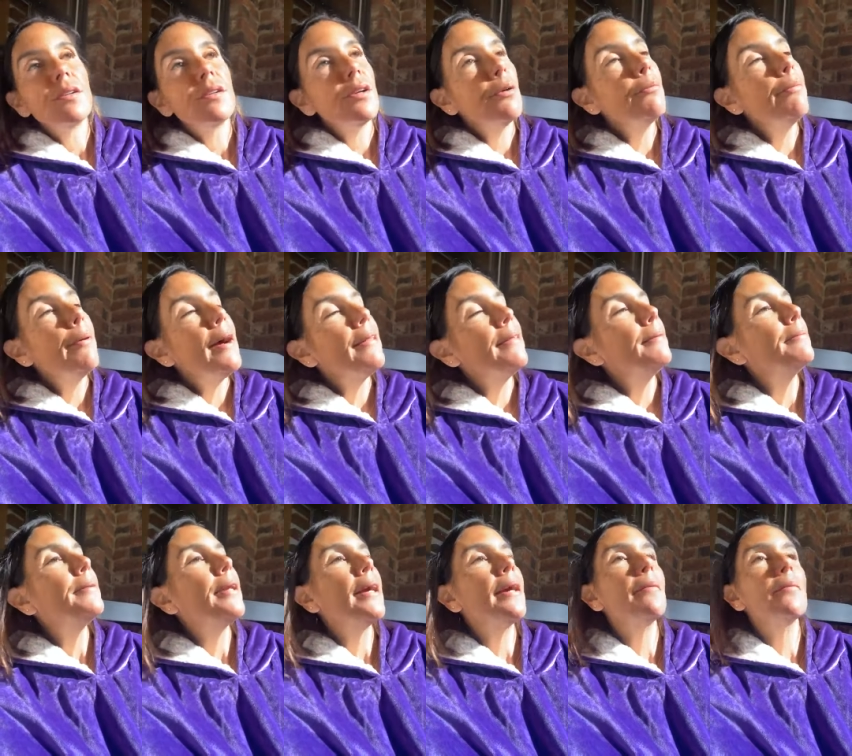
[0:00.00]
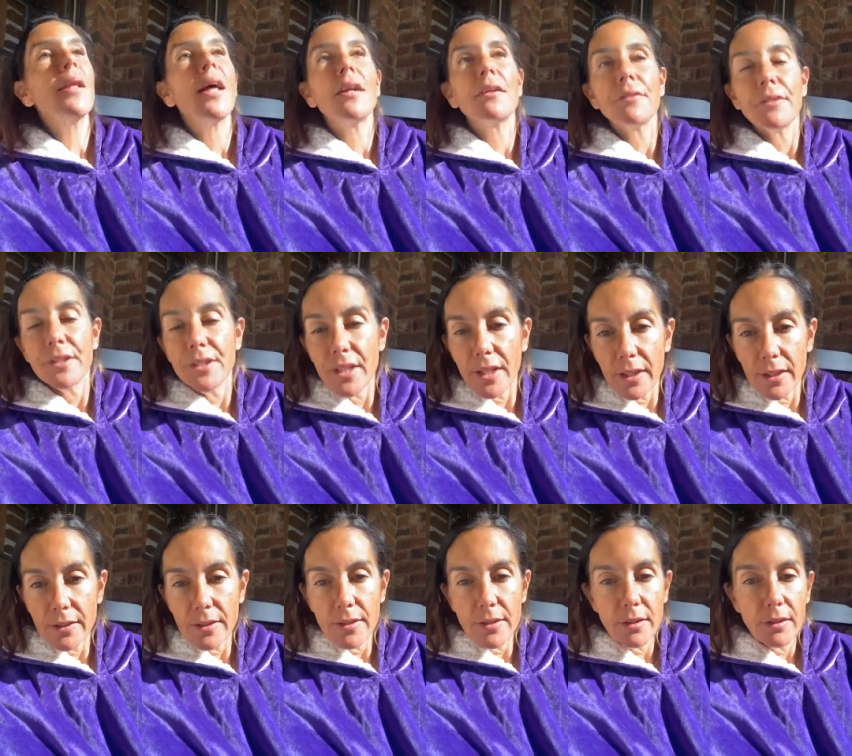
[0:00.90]
Don't buy them damn lottery
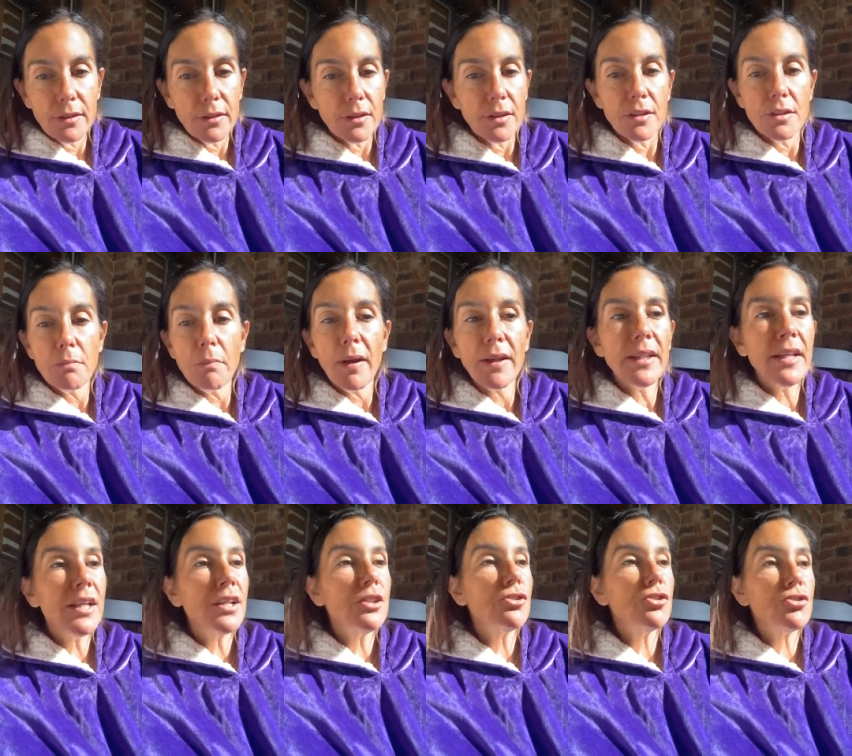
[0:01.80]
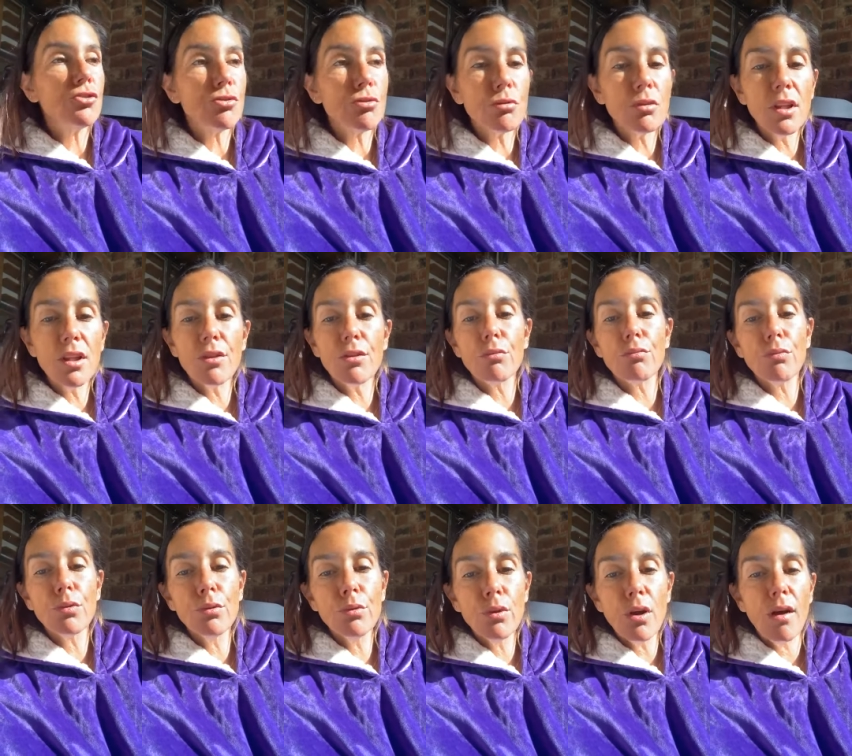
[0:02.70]
tickets. Because money is truly the
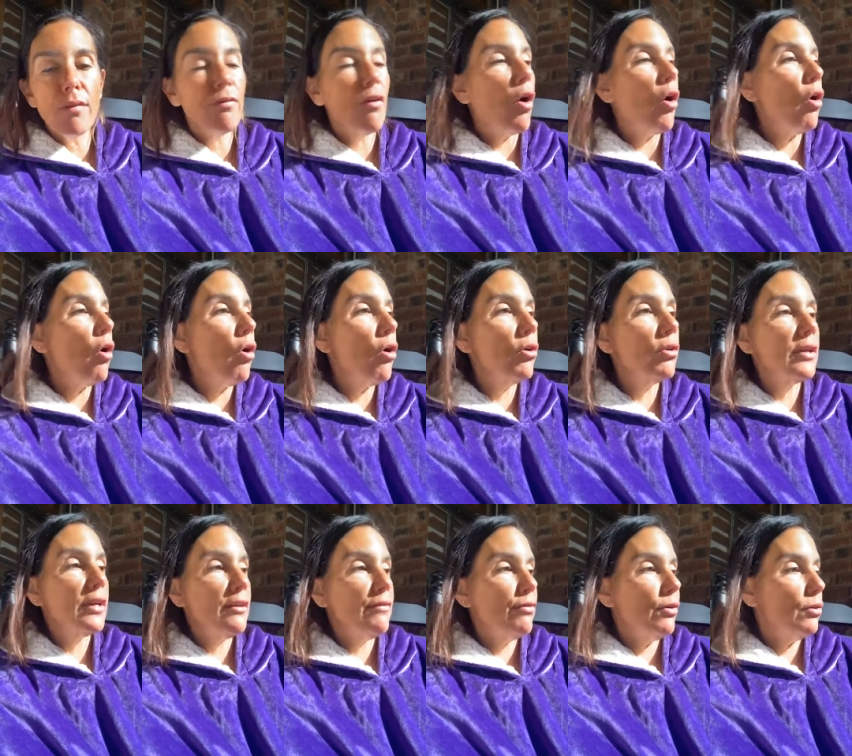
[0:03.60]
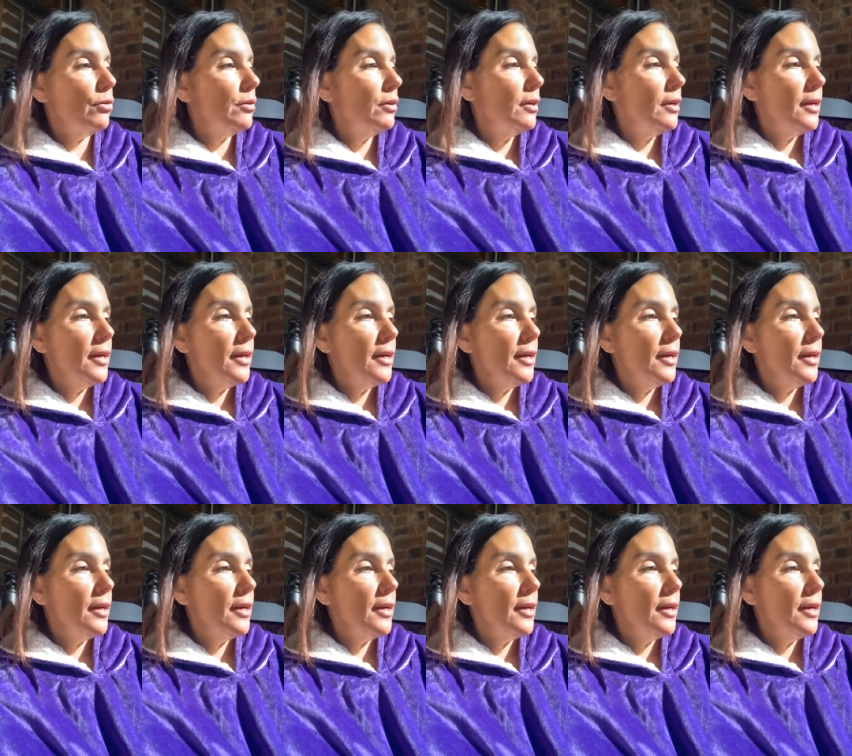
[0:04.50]
root of all evil.